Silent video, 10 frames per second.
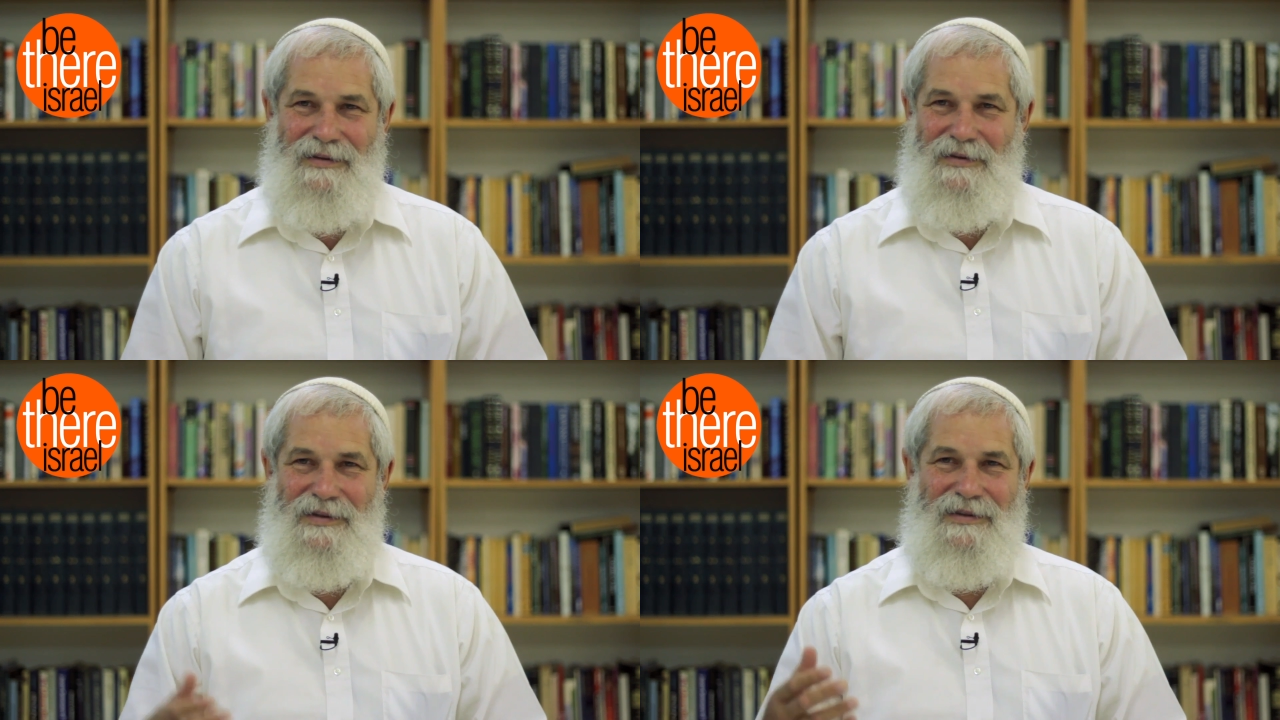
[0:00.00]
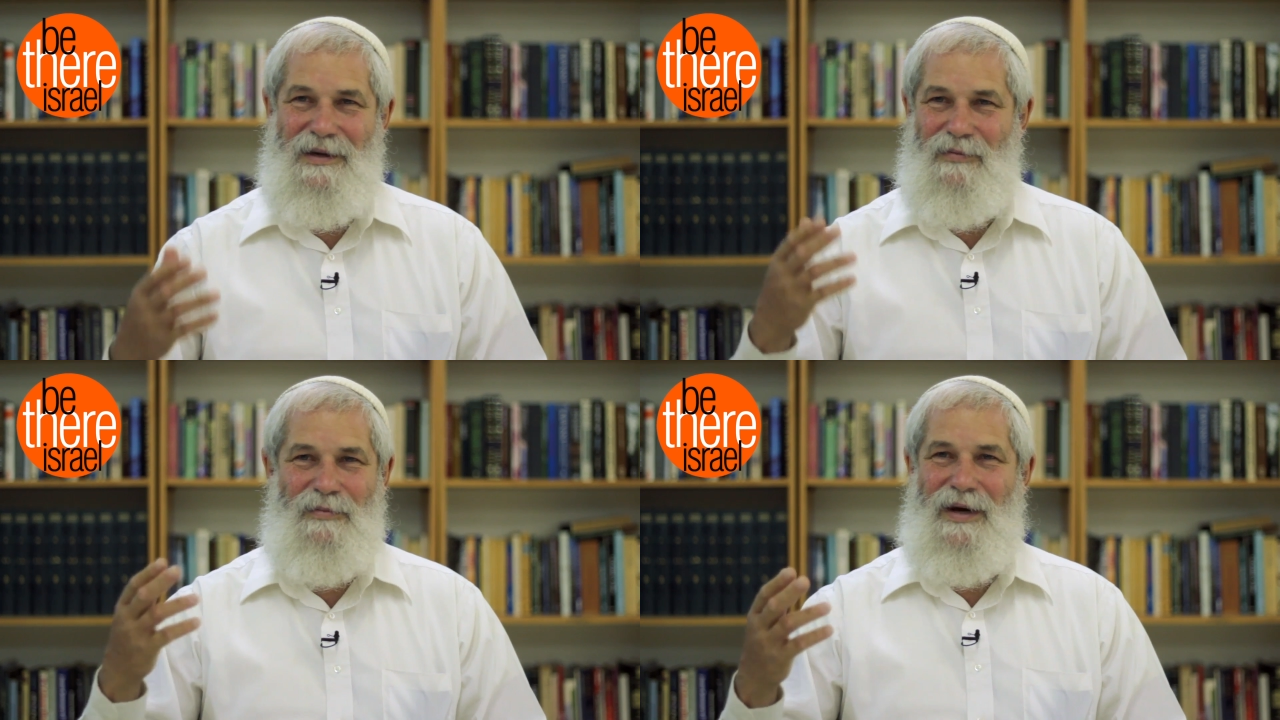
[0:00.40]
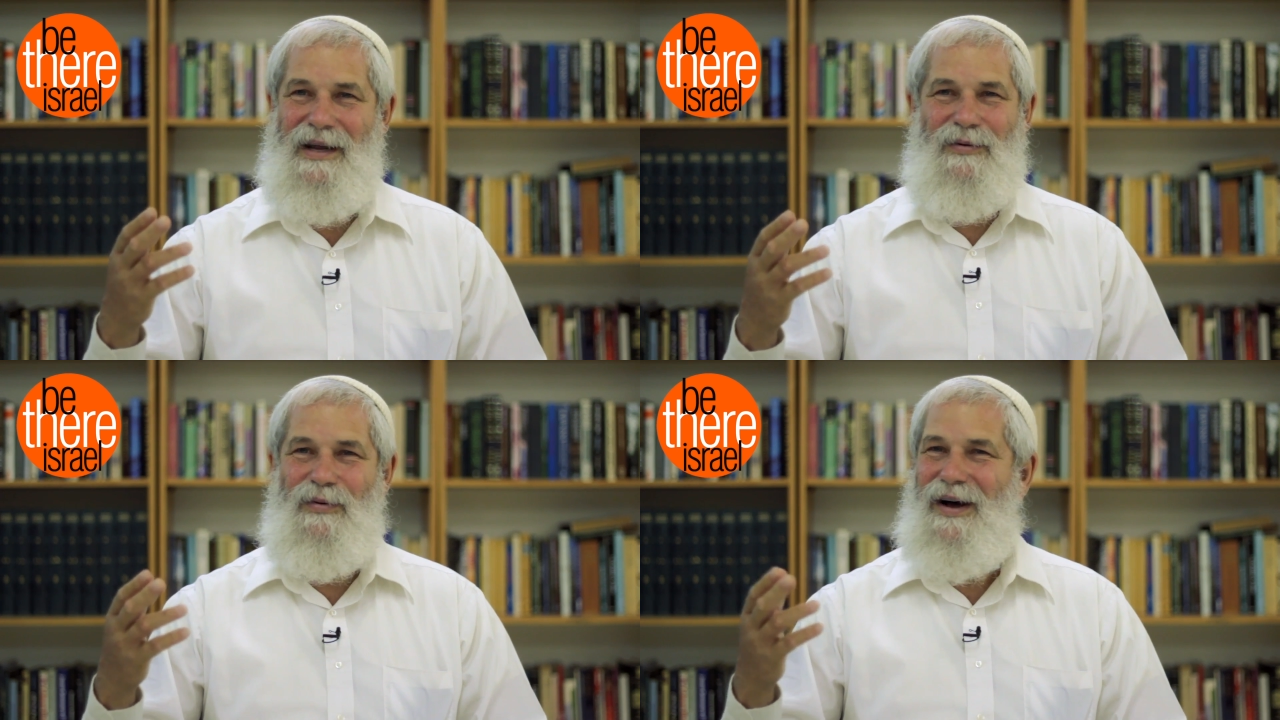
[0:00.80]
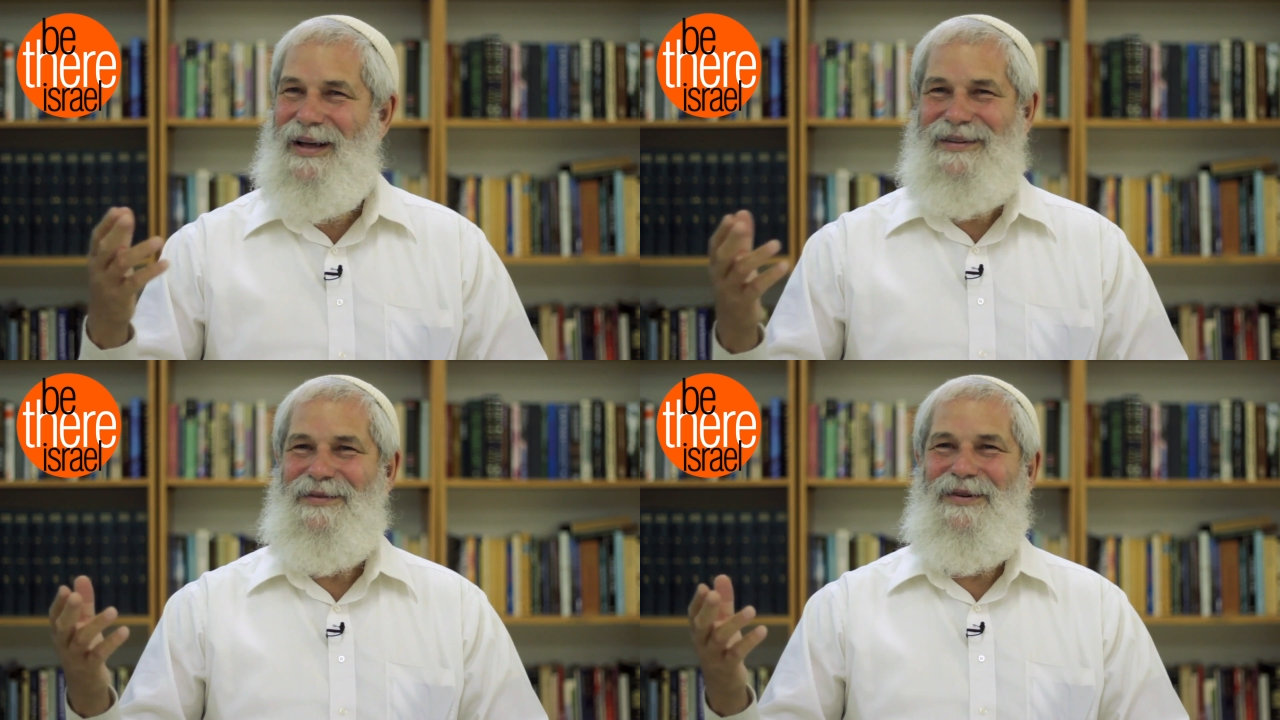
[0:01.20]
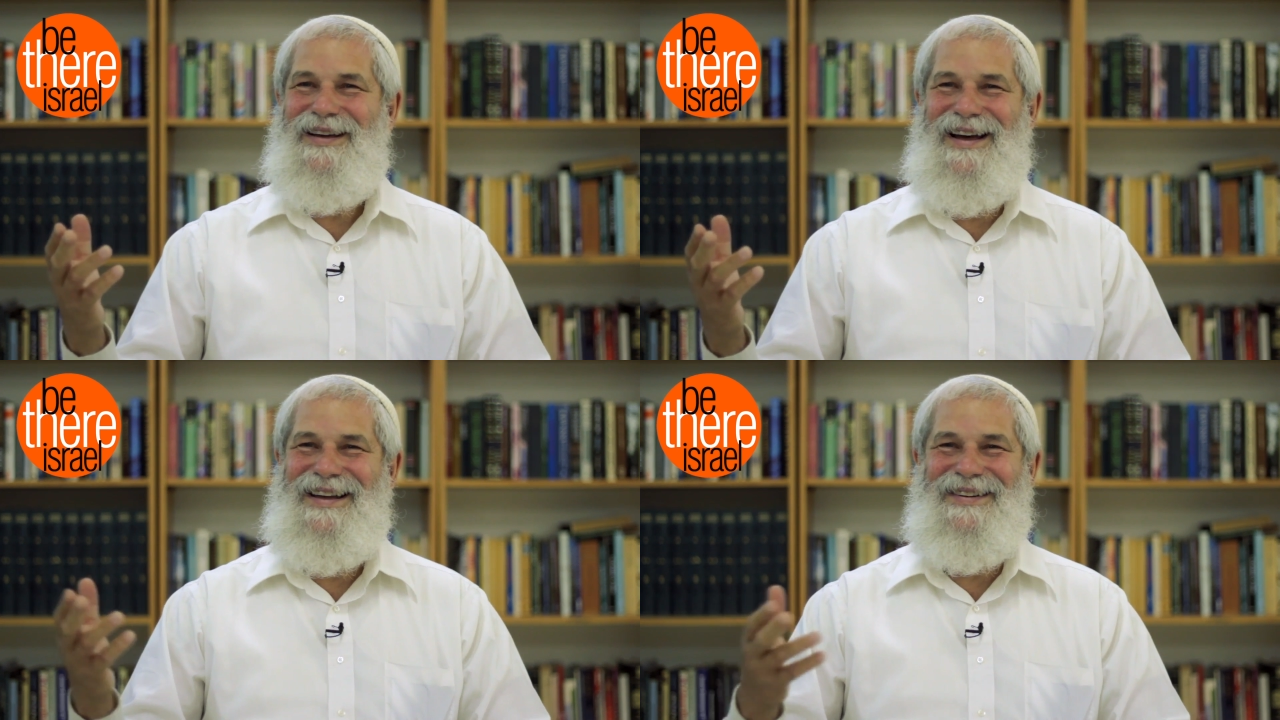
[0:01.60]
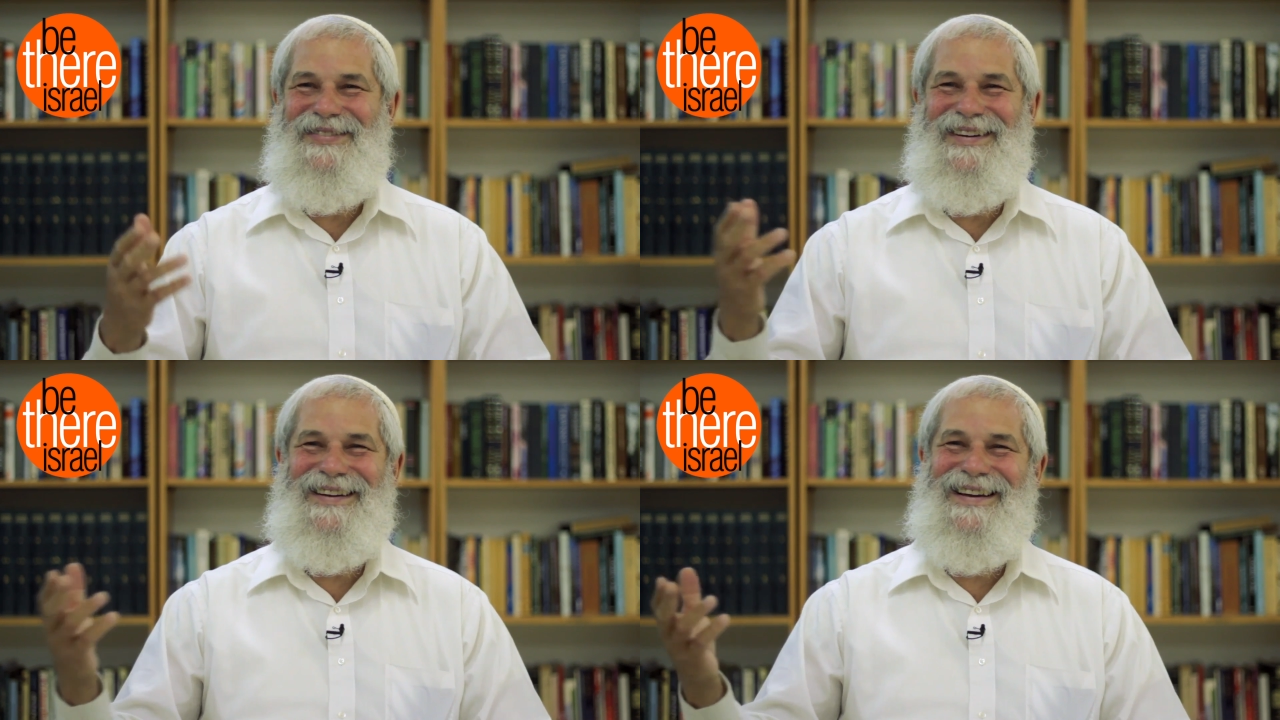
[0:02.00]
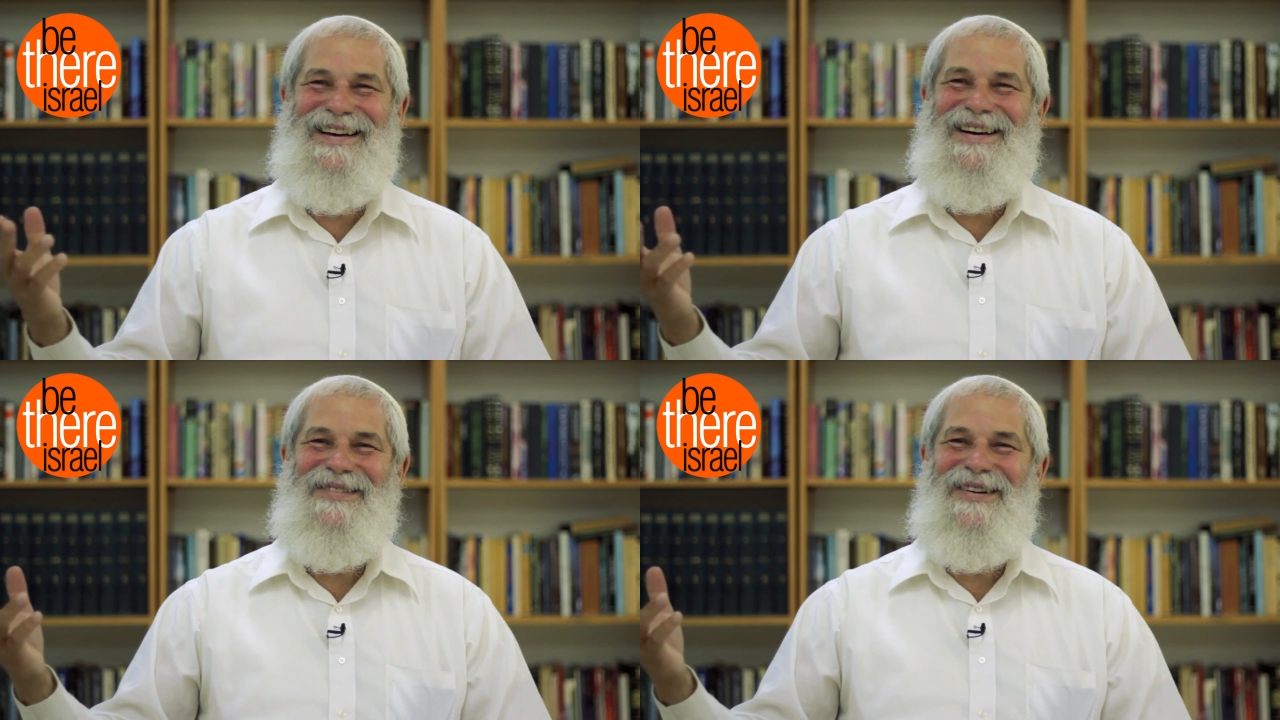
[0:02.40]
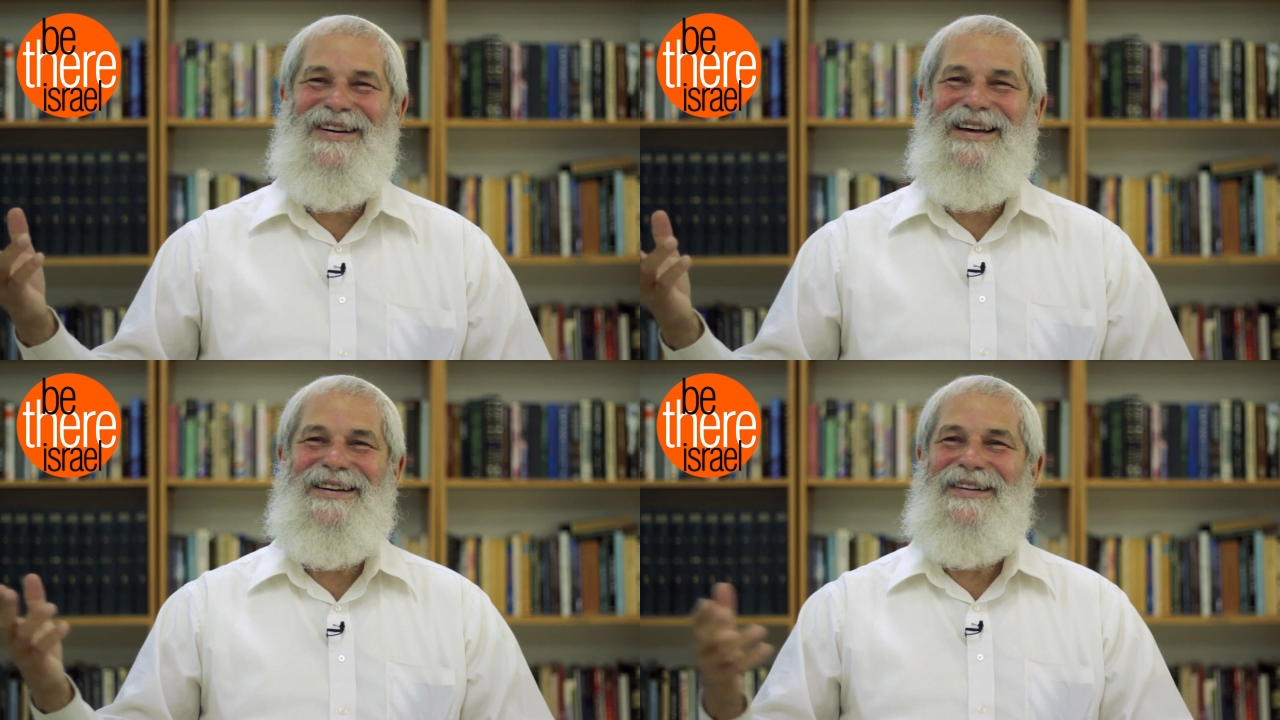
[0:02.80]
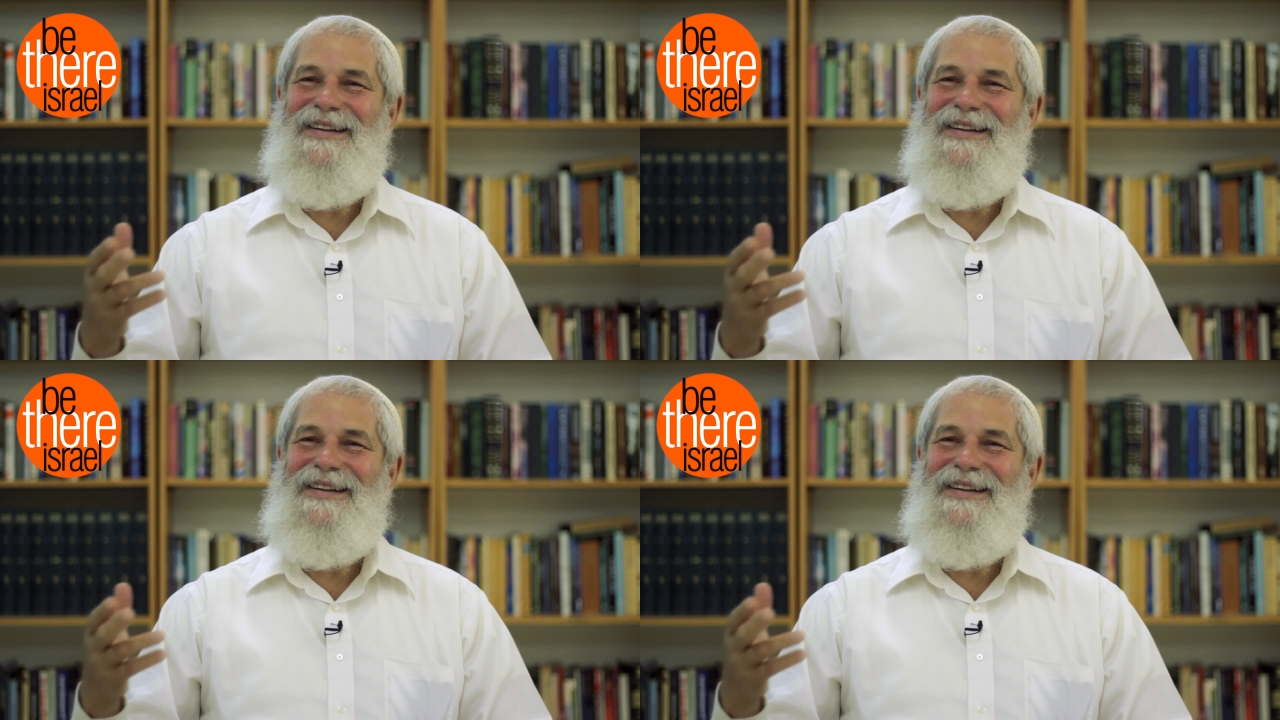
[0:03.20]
So someone might add, what kind of